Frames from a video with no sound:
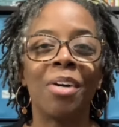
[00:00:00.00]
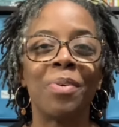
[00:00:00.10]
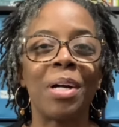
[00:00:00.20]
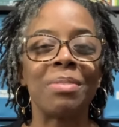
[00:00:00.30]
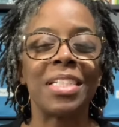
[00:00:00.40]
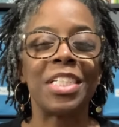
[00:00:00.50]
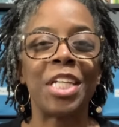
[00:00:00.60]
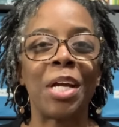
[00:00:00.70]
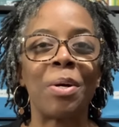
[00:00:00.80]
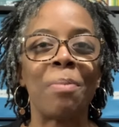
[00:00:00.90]
Welcome to the
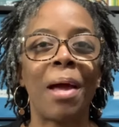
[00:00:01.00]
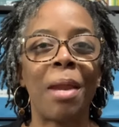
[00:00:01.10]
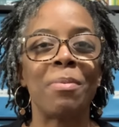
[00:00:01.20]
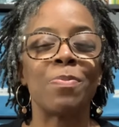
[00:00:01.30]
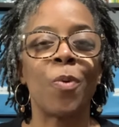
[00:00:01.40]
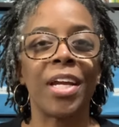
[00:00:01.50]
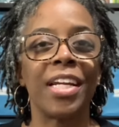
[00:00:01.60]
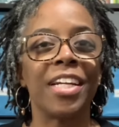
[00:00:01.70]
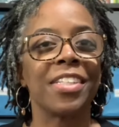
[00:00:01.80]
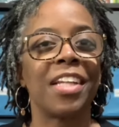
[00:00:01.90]
channel. My name is Morgan
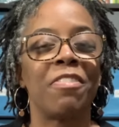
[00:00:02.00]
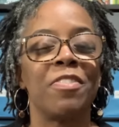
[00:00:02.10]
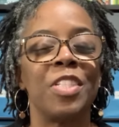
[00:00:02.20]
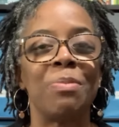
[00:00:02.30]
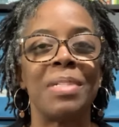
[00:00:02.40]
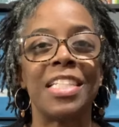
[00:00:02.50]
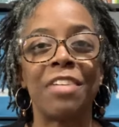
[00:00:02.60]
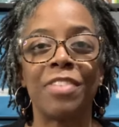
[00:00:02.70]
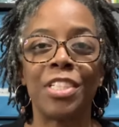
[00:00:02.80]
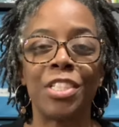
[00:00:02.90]
here at The Life of Tillman's.
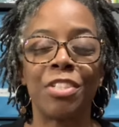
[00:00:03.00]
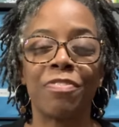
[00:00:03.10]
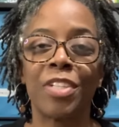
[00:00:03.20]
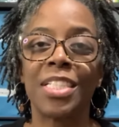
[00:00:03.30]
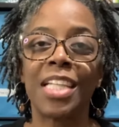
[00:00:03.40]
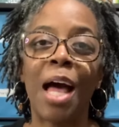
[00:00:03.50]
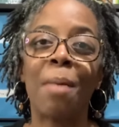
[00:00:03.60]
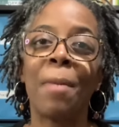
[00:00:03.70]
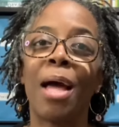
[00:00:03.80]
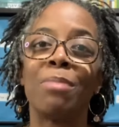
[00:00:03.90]
If this is your first
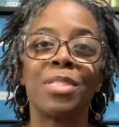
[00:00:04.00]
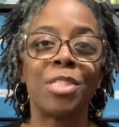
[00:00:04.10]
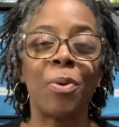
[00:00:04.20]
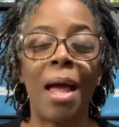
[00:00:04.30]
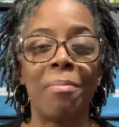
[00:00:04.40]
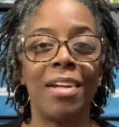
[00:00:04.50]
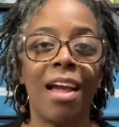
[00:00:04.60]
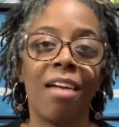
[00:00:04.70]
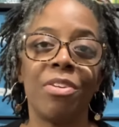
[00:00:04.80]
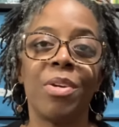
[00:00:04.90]
time, I am so happy to
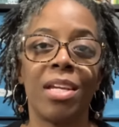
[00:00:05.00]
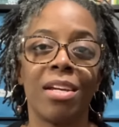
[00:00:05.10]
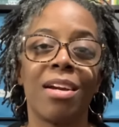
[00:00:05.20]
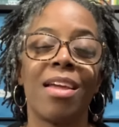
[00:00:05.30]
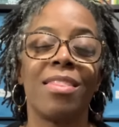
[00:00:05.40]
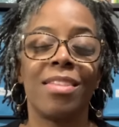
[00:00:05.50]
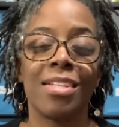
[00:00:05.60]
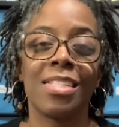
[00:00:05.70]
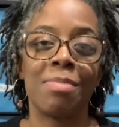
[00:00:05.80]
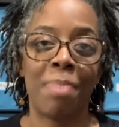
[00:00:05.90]
have you here in
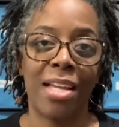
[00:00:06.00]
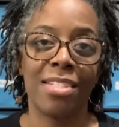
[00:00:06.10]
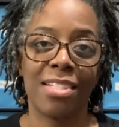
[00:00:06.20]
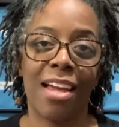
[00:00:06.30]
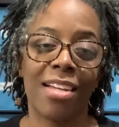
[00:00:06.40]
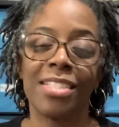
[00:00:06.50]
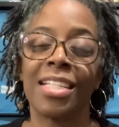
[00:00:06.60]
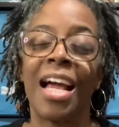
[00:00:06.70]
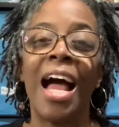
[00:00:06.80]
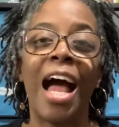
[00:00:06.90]
this space, guys.
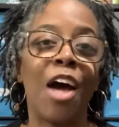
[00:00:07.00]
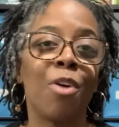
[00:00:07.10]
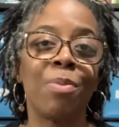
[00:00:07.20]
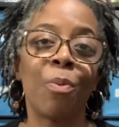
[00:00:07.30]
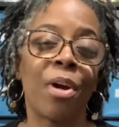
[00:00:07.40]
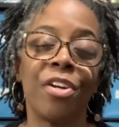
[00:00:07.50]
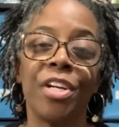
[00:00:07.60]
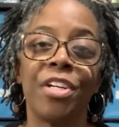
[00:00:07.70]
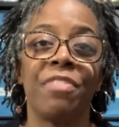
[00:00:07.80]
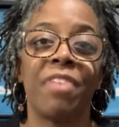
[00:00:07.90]
I hope that while you're
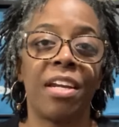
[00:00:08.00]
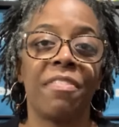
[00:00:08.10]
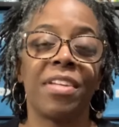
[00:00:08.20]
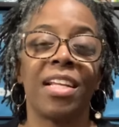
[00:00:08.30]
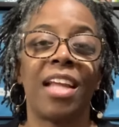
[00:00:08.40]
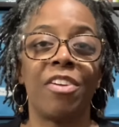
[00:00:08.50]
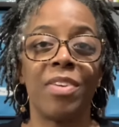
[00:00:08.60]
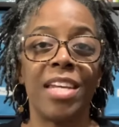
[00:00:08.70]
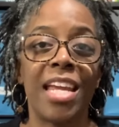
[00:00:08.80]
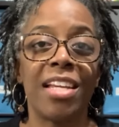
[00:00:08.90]
here, you find everything that you
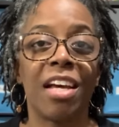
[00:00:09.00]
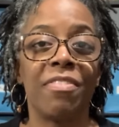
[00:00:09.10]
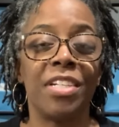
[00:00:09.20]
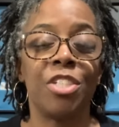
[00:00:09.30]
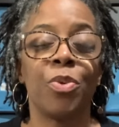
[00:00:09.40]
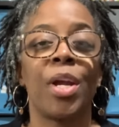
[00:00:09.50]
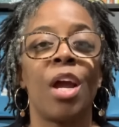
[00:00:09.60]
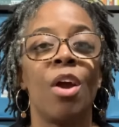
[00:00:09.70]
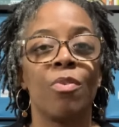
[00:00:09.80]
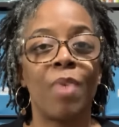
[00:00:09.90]
need, love, and enjoy
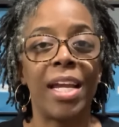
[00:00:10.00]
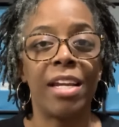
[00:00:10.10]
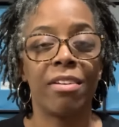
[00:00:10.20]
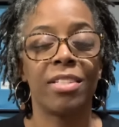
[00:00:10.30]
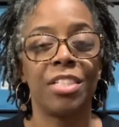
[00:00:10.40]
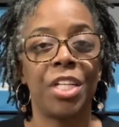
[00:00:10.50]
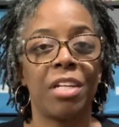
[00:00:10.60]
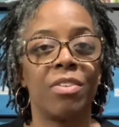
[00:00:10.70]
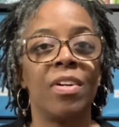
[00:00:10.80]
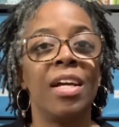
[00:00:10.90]
right here on the
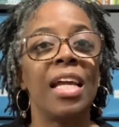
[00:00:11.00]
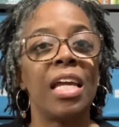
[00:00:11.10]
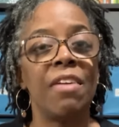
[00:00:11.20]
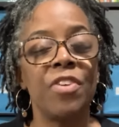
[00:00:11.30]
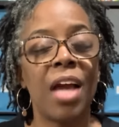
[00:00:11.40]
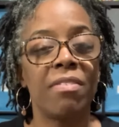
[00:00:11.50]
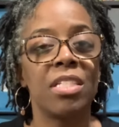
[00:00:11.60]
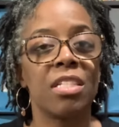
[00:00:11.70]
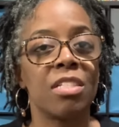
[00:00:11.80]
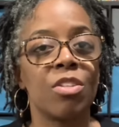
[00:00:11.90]
channel. If you
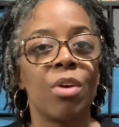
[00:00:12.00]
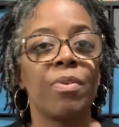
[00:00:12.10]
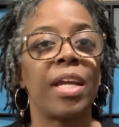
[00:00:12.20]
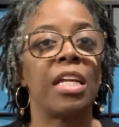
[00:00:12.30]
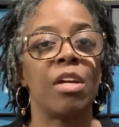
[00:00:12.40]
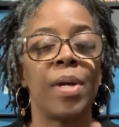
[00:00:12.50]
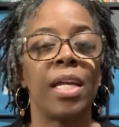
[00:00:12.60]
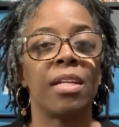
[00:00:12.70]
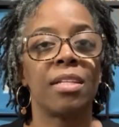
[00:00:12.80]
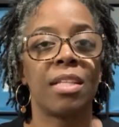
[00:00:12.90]
haven't done so already, go
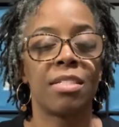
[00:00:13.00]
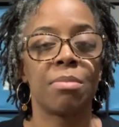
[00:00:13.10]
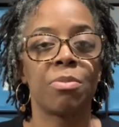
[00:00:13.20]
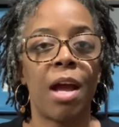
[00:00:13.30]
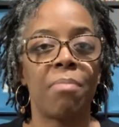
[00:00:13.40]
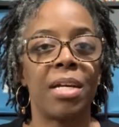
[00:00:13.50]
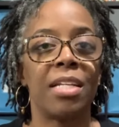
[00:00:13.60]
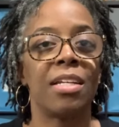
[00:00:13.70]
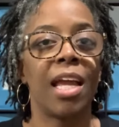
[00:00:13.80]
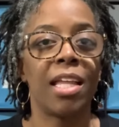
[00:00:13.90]
ahead and click that subscribe
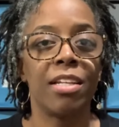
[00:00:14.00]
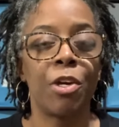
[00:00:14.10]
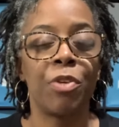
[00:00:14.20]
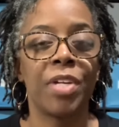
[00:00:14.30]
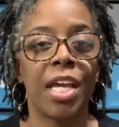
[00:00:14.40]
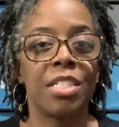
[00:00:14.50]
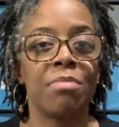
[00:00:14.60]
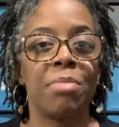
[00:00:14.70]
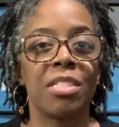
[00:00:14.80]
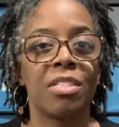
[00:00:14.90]
button and the
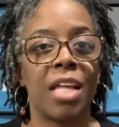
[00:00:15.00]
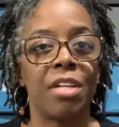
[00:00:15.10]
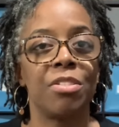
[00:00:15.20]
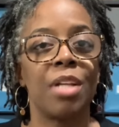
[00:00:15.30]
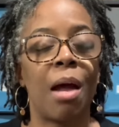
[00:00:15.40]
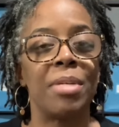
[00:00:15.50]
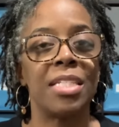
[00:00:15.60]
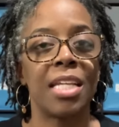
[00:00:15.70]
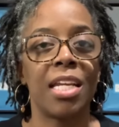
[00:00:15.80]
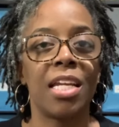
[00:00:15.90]
notification bell so that you do not
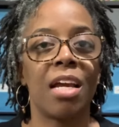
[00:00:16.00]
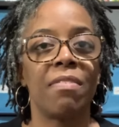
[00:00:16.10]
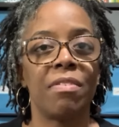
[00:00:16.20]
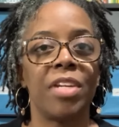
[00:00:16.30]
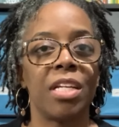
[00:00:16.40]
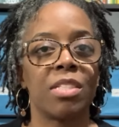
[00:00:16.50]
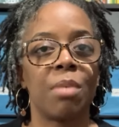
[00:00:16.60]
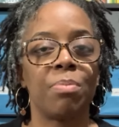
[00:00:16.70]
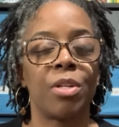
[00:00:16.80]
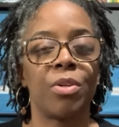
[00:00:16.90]
miss any of the videos
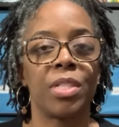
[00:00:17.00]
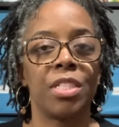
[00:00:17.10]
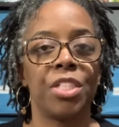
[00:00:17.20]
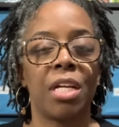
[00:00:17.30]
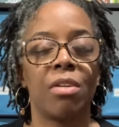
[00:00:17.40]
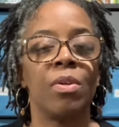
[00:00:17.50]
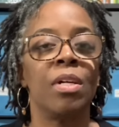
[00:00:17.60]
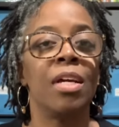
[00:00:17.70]
uploaded on the channel.